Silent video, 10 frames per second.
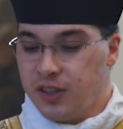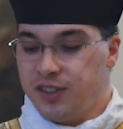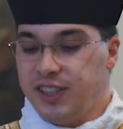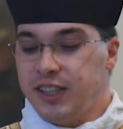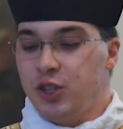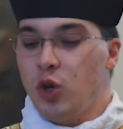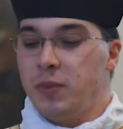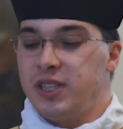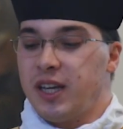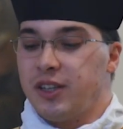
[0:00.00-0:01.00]
Seek to
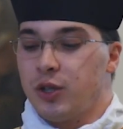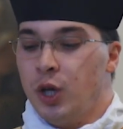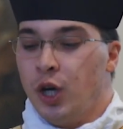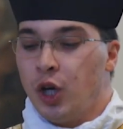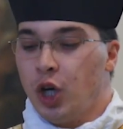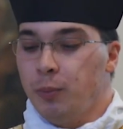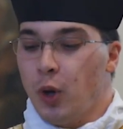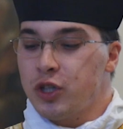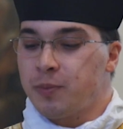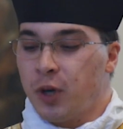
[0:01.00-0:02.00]
imitate her
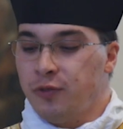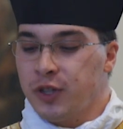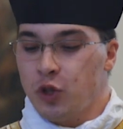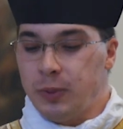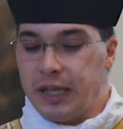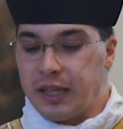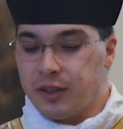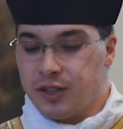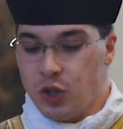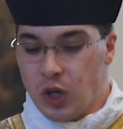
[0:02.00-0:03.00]
most perfect
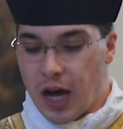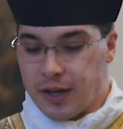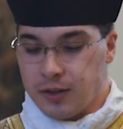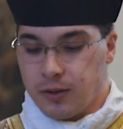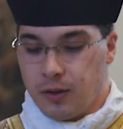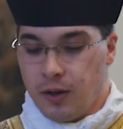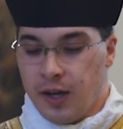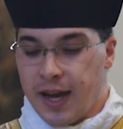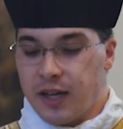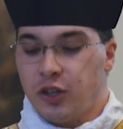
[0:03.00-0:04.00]
obedience to God
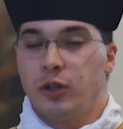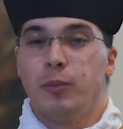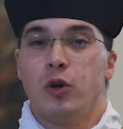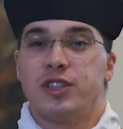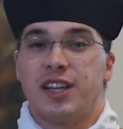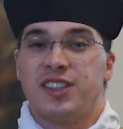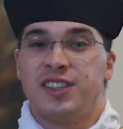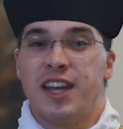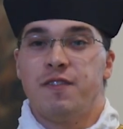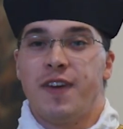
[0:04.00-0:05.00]
and her most
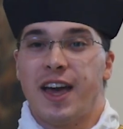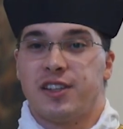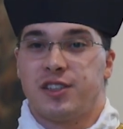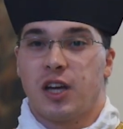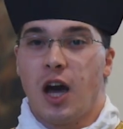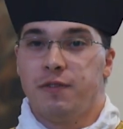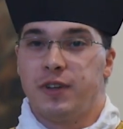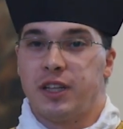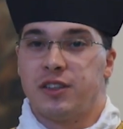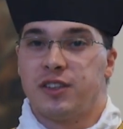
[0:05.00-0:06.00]
steadfast
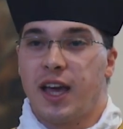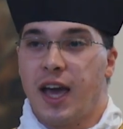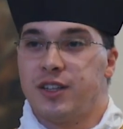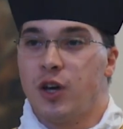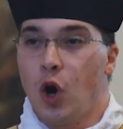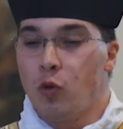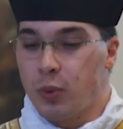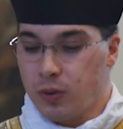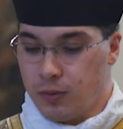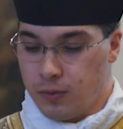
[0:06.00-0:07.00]
confidence and
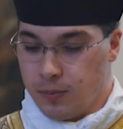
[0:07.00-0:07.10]
hope.